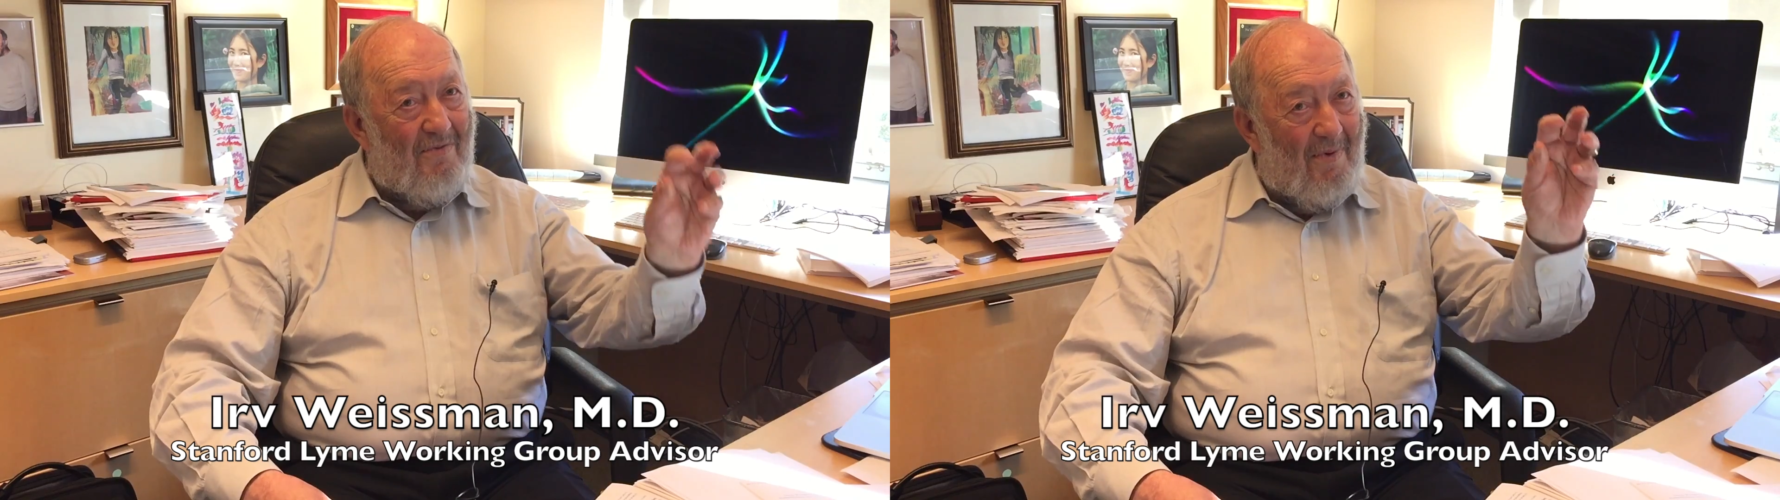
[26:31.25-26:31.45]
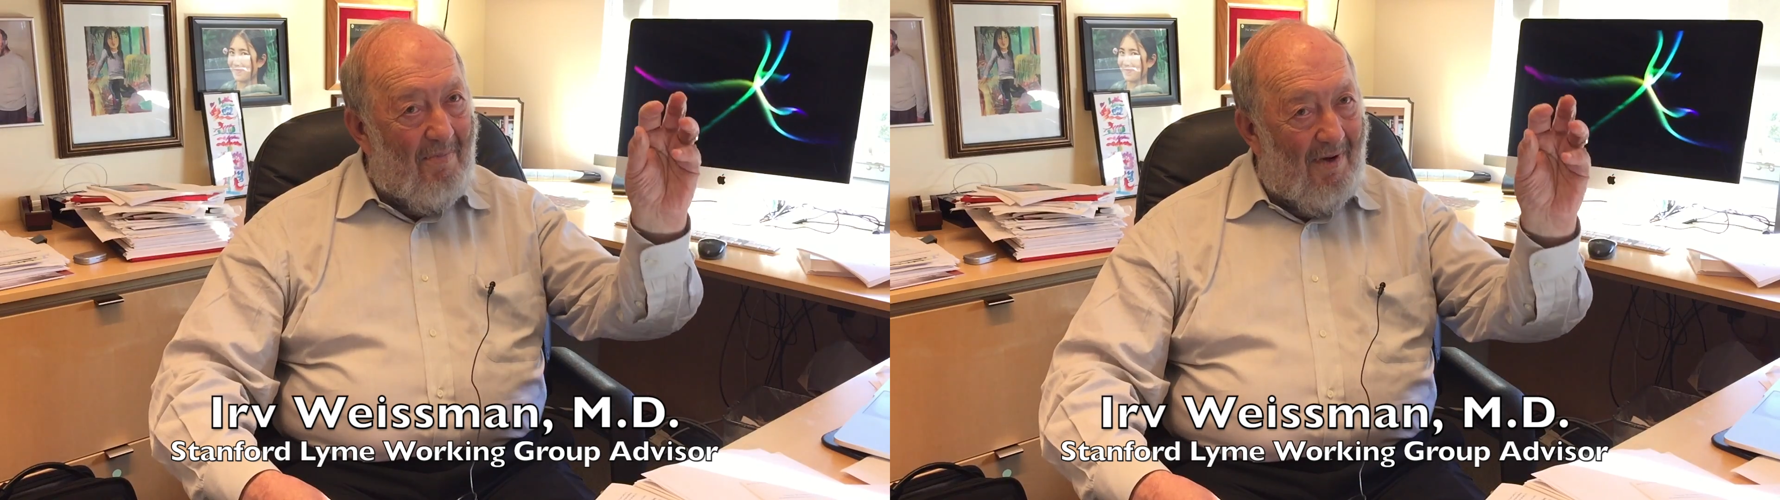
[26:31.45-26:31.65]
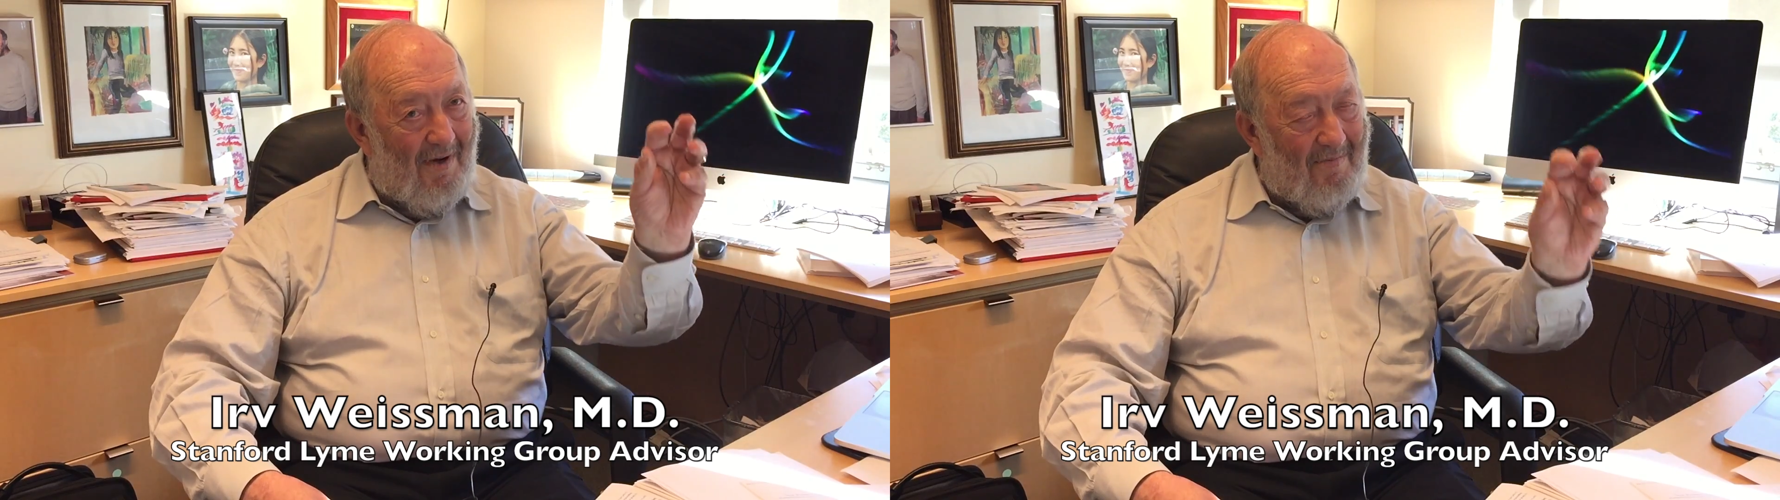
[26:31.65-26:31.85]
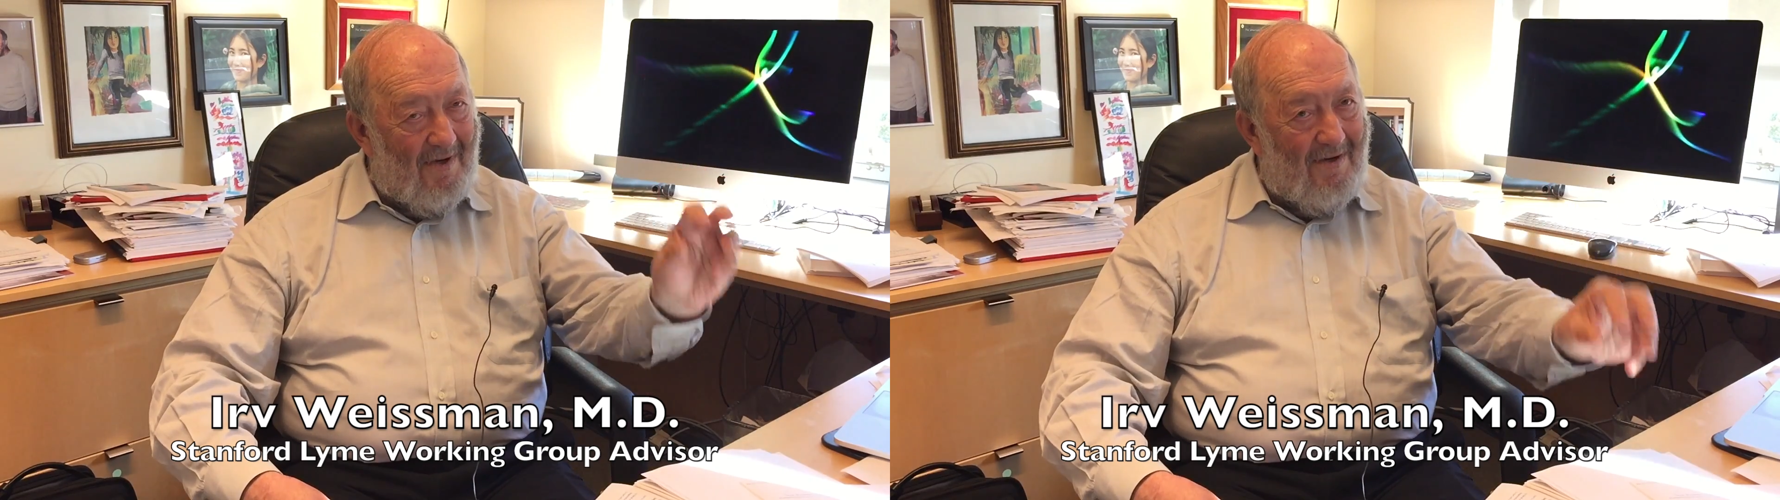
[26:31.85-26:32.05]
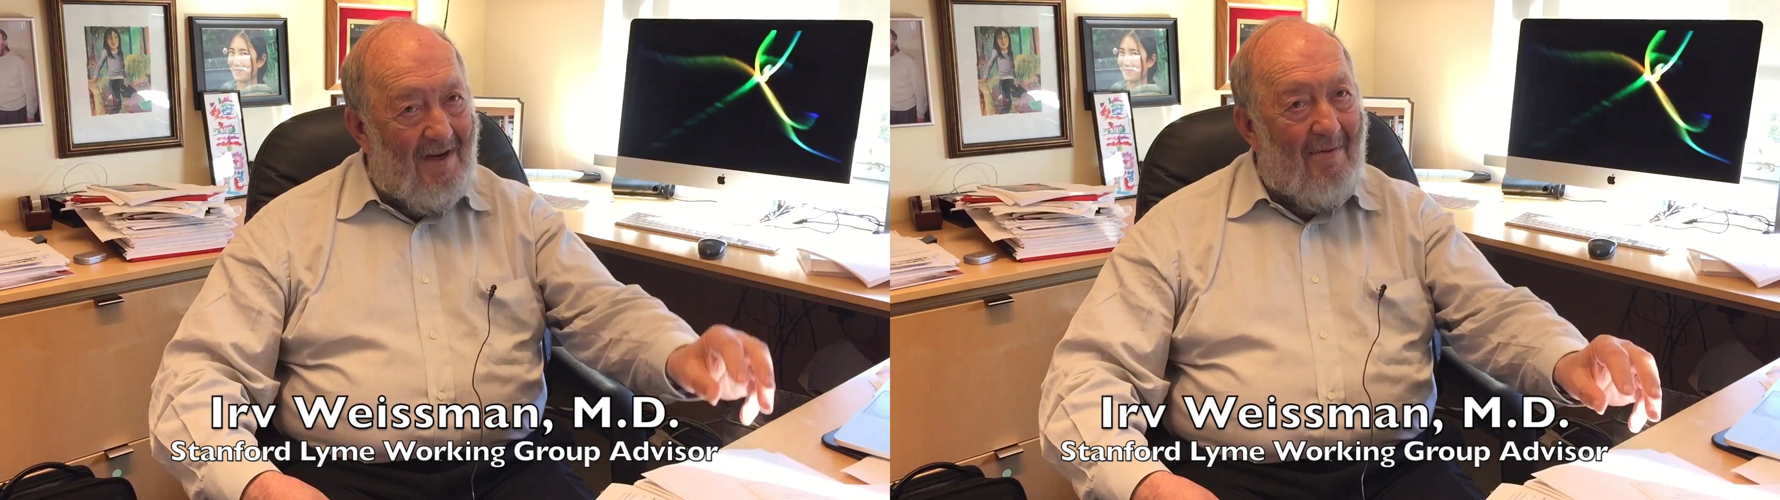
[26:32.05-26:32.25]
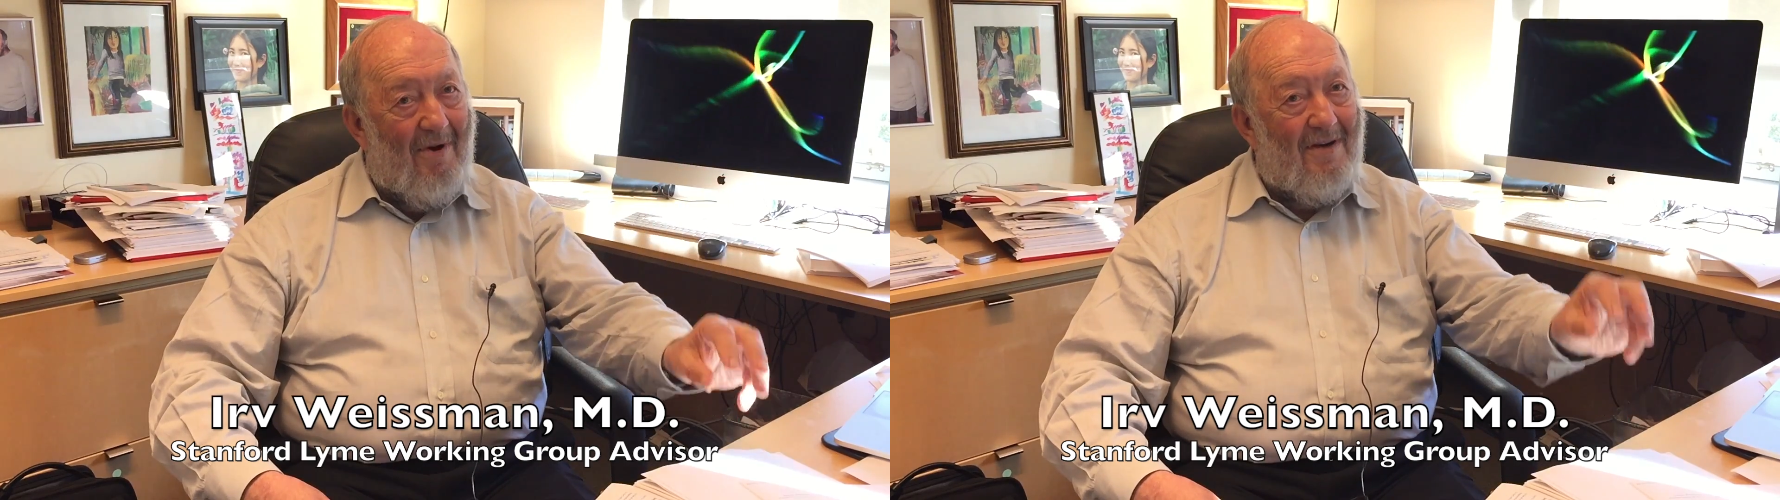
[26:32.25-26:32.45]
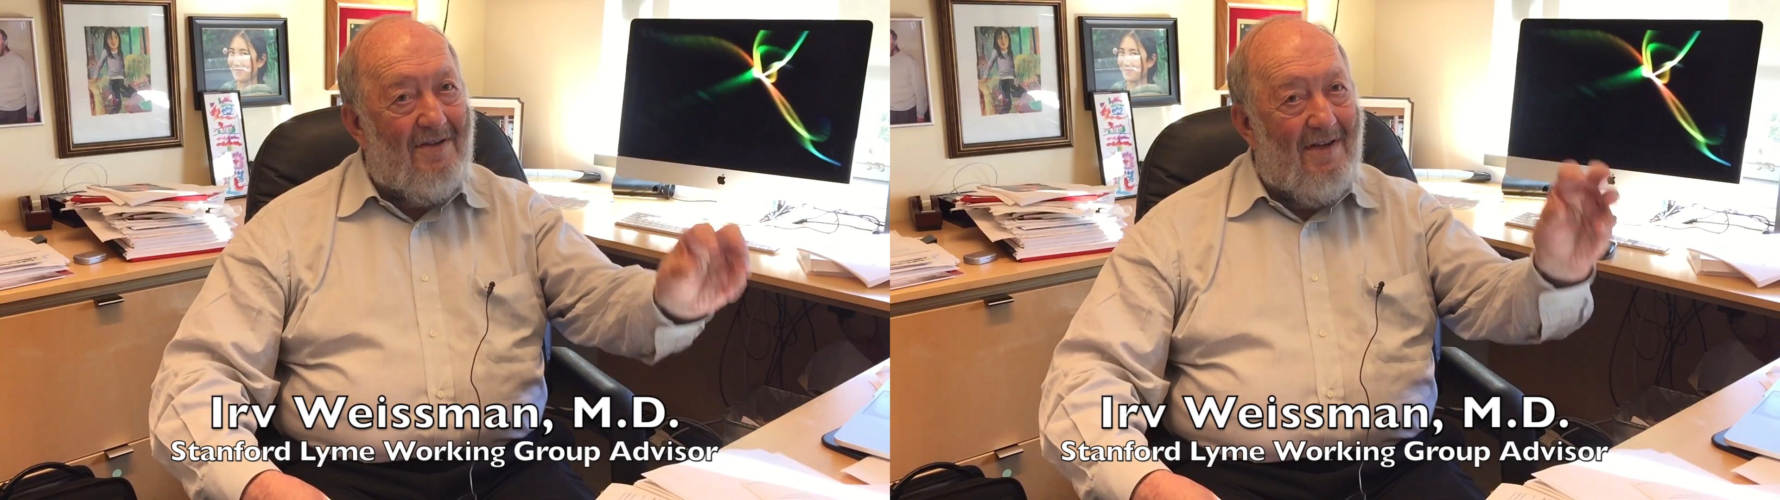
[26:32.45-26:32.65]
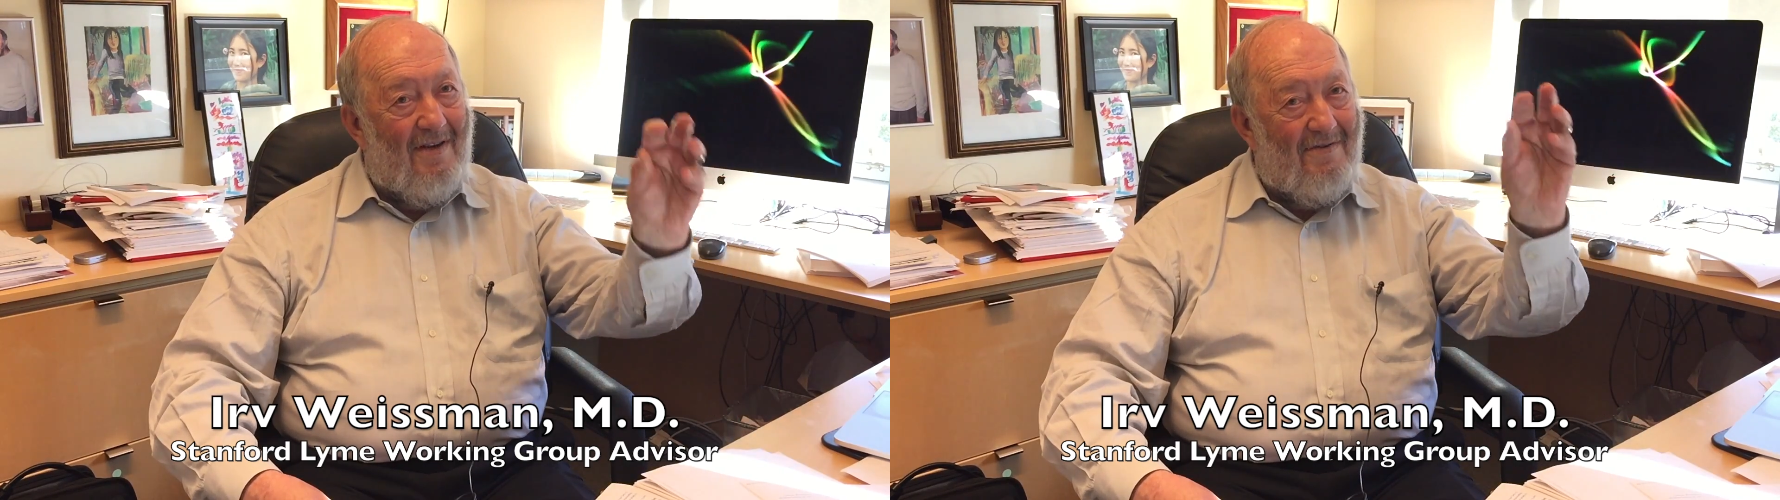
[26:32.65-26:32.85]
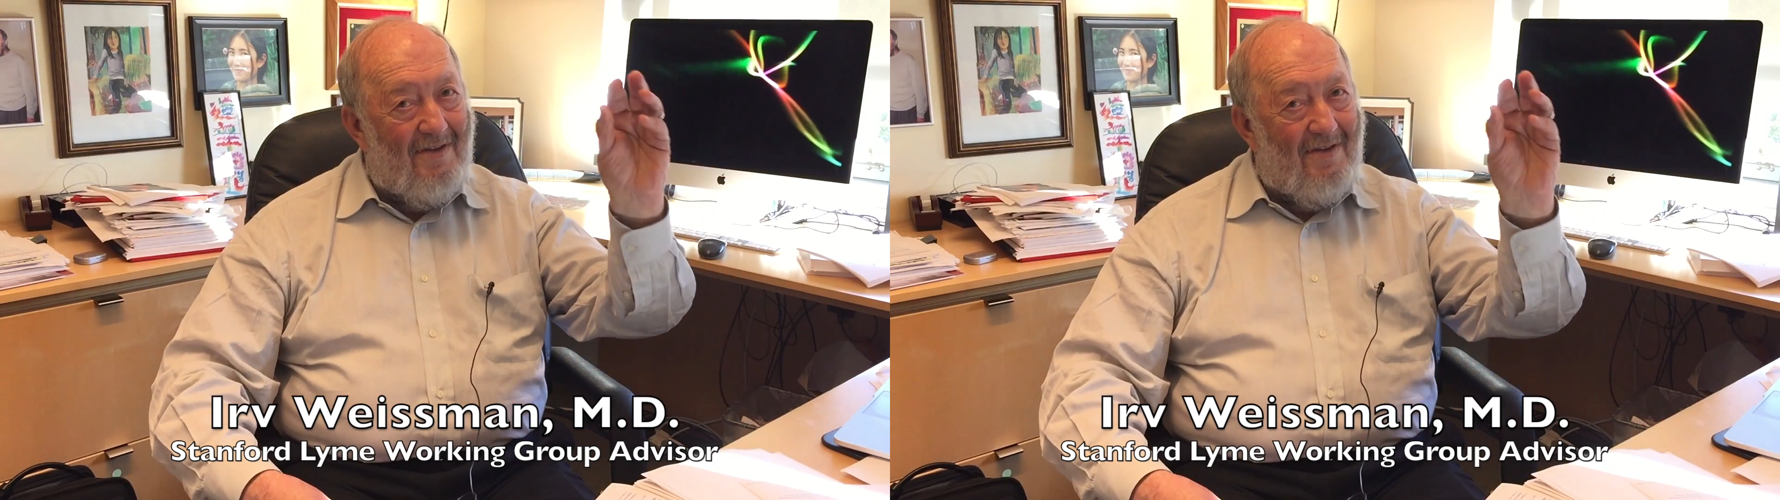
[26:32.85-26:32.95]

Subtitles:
we built up the team ourselves,